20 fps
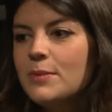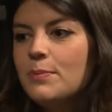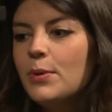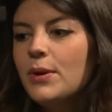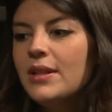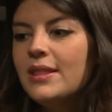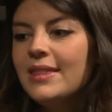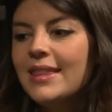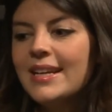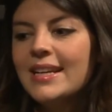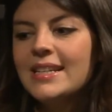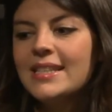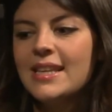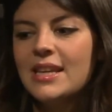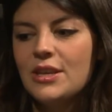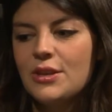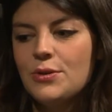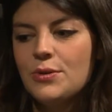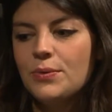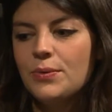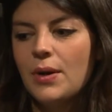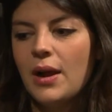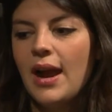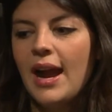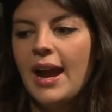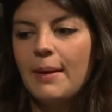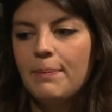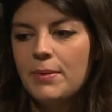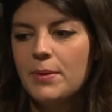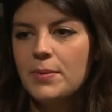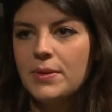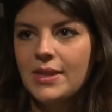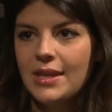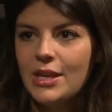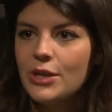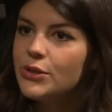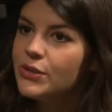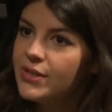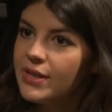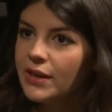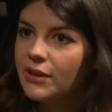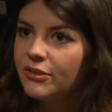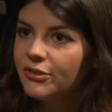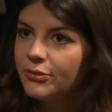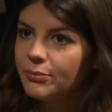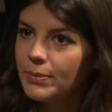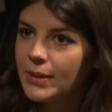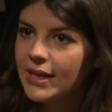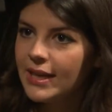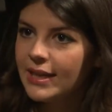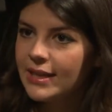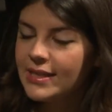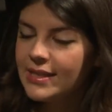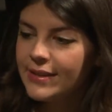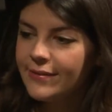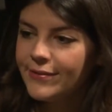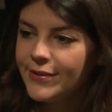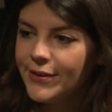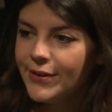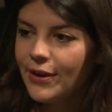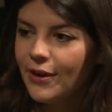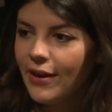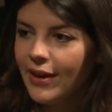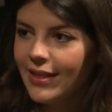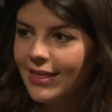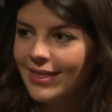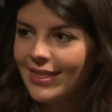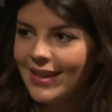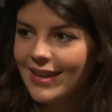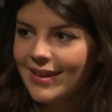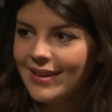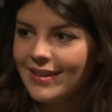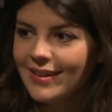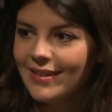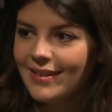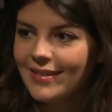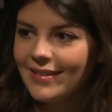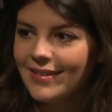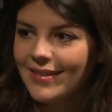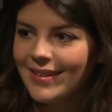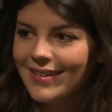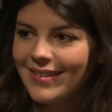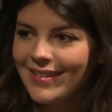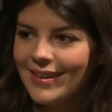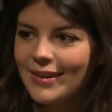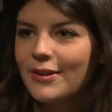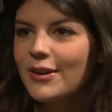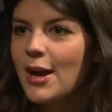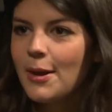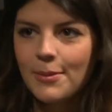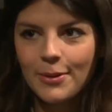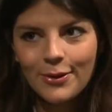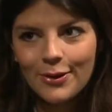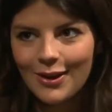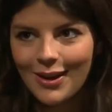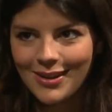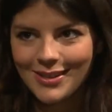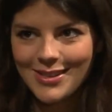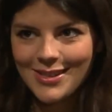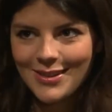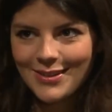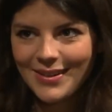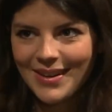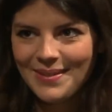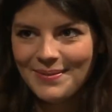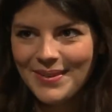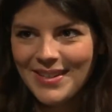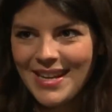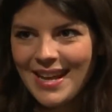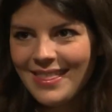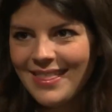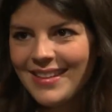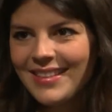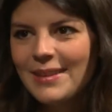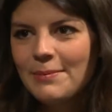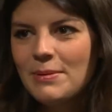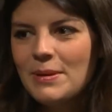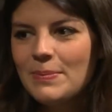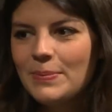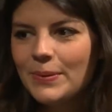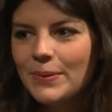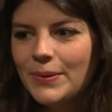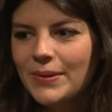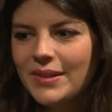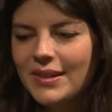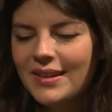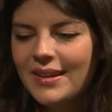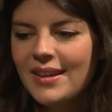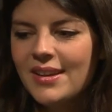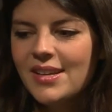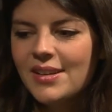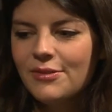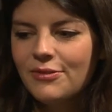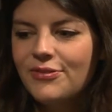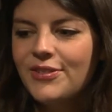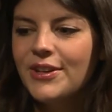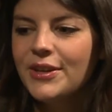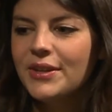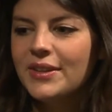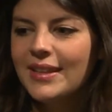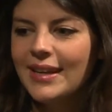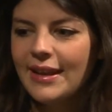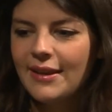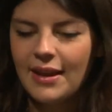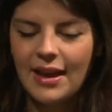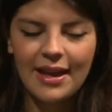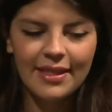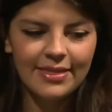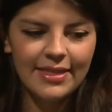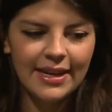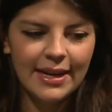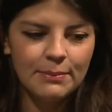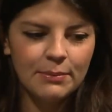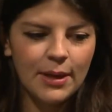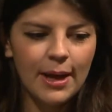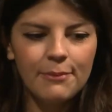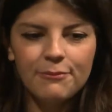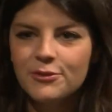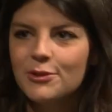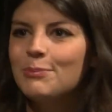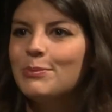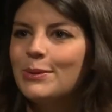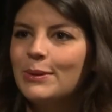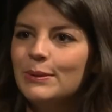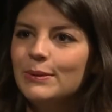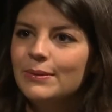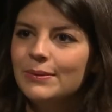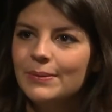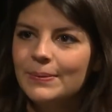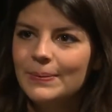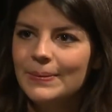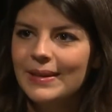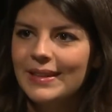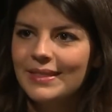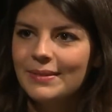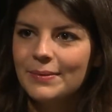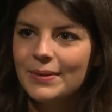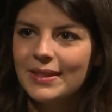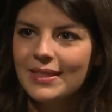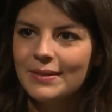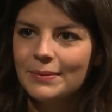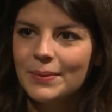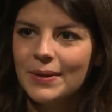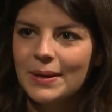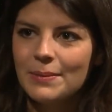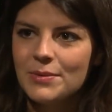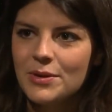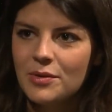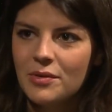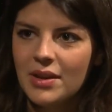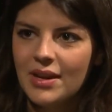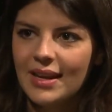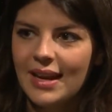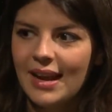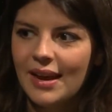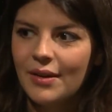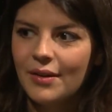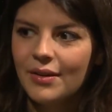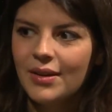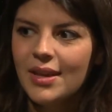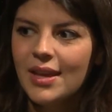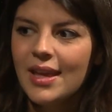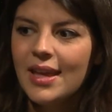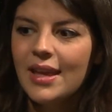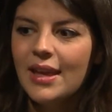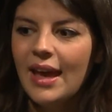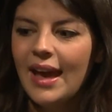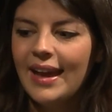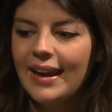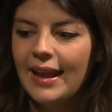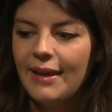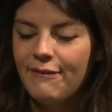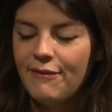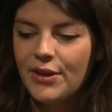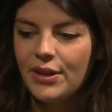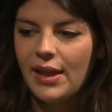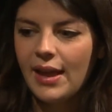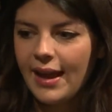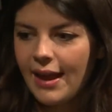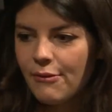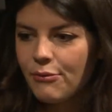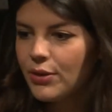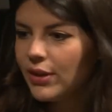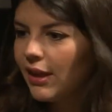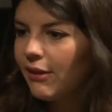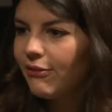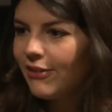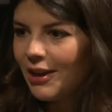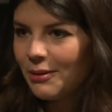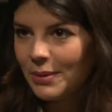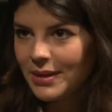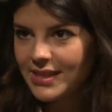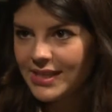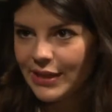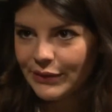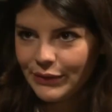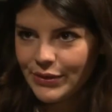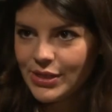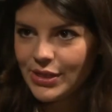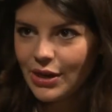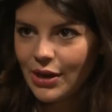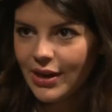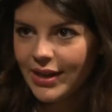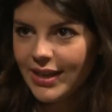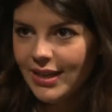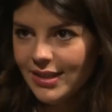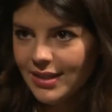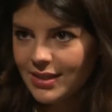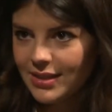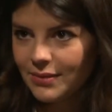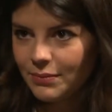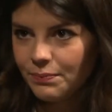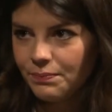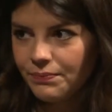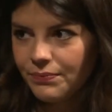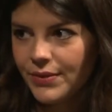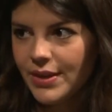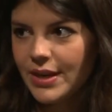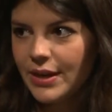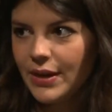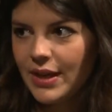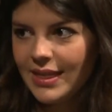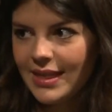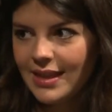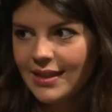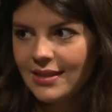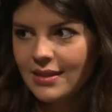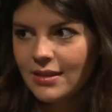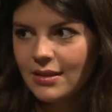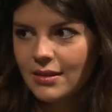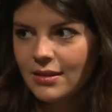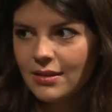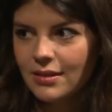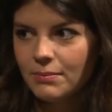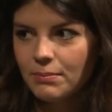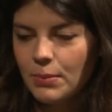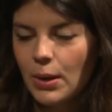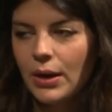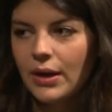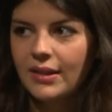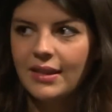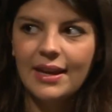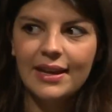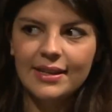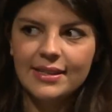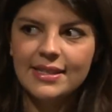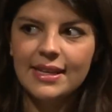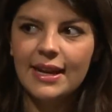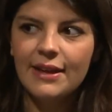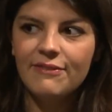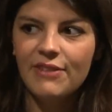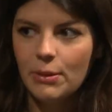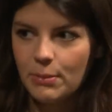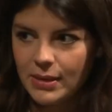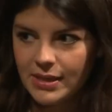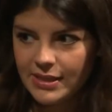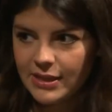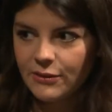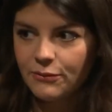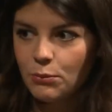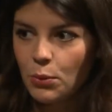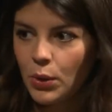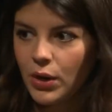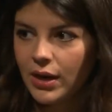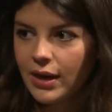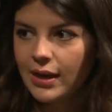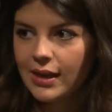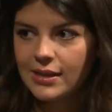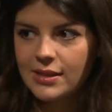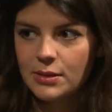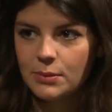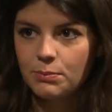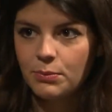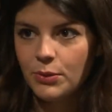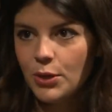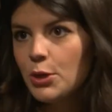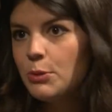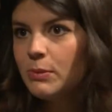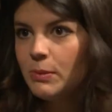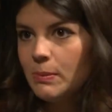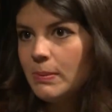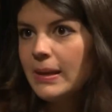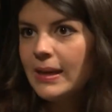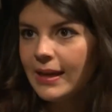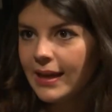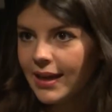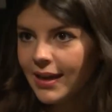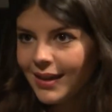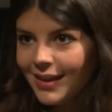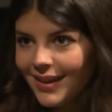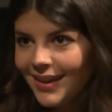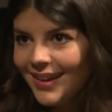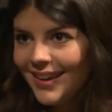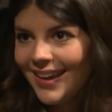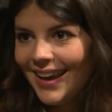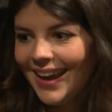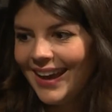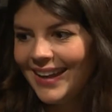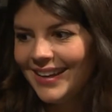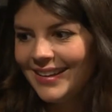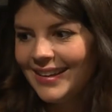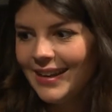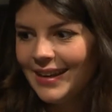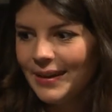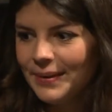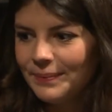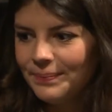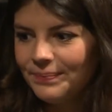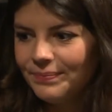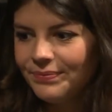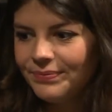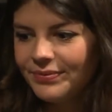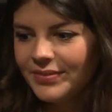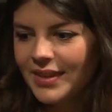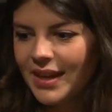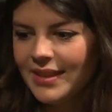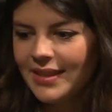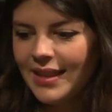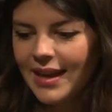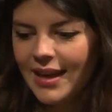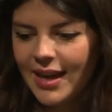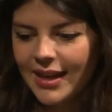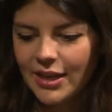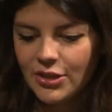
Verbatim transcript: important thing is that you are happy with it yourself, because if you're not, then it'll come across. You know what I mean? I think that people feel that I that I'm comfortable with with what I'm doing now, and I feel like I've really found myself as an artist. You know, I think part of that is that I found myself more as a human being, and um, and that kind